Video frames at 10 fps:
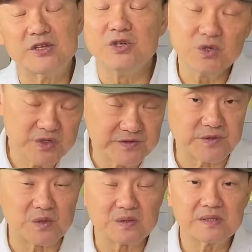
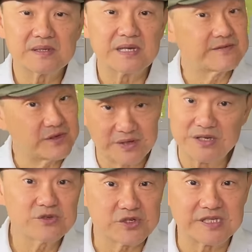useful, if not
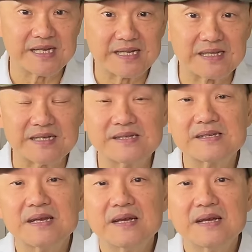interesting at least,